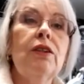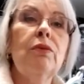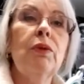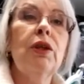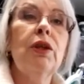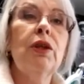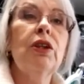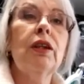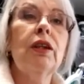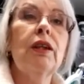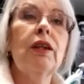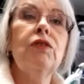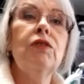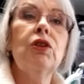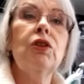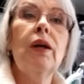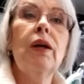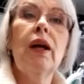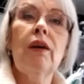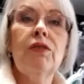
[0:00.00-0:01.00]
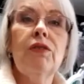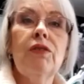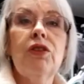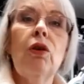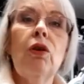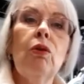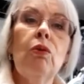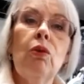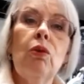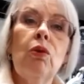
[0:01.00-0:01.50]
which gives you enough
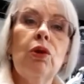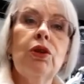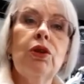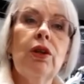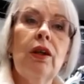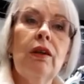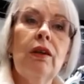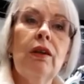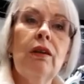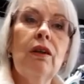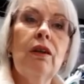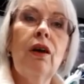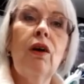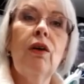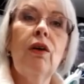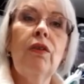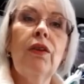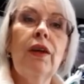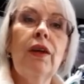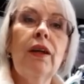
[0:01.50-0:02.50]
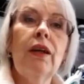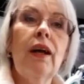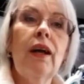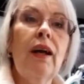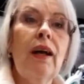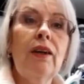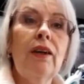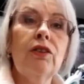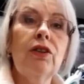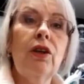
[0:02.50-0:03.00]
salt water on the
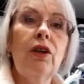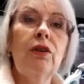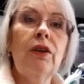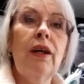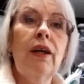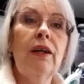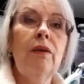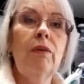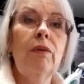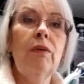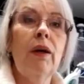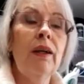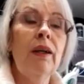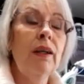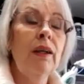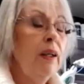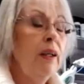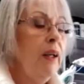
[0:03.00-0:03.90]
electrode anyway.